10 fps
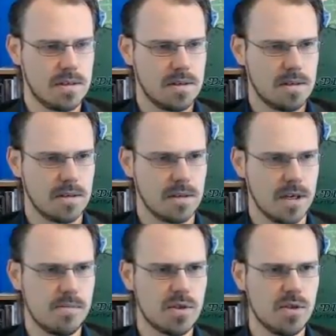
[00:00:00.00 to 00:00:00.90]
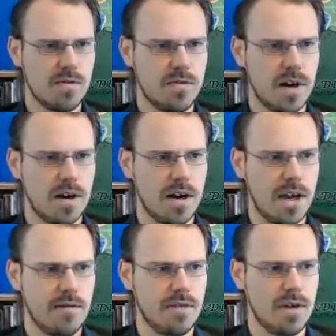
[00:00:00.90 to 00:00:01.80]
So the games so far
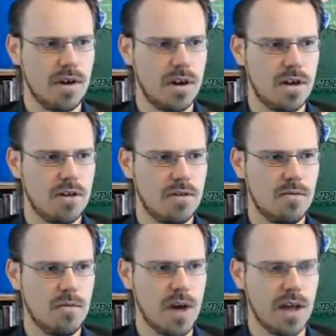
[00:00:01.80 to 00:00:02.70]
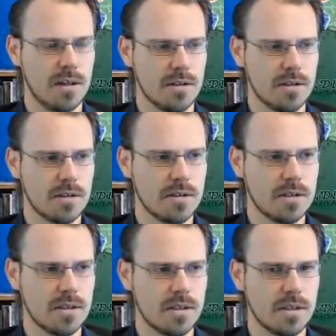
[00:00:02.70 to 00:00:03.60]
have gone well.
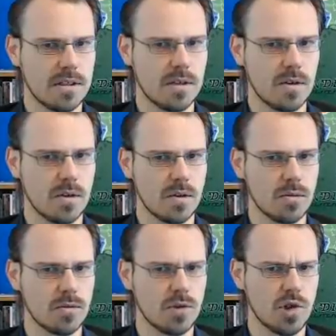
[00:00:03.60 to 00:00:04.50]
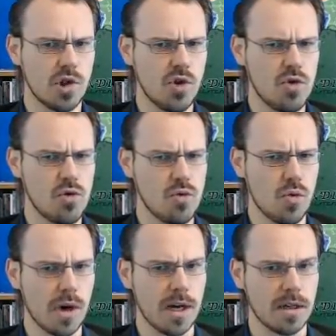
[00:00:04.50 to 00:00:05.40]
A little too
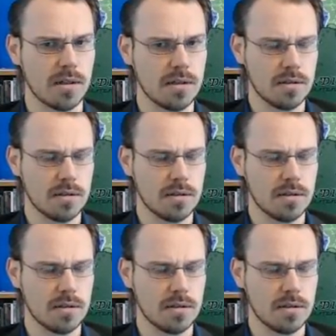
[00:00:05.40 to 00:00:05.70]
well.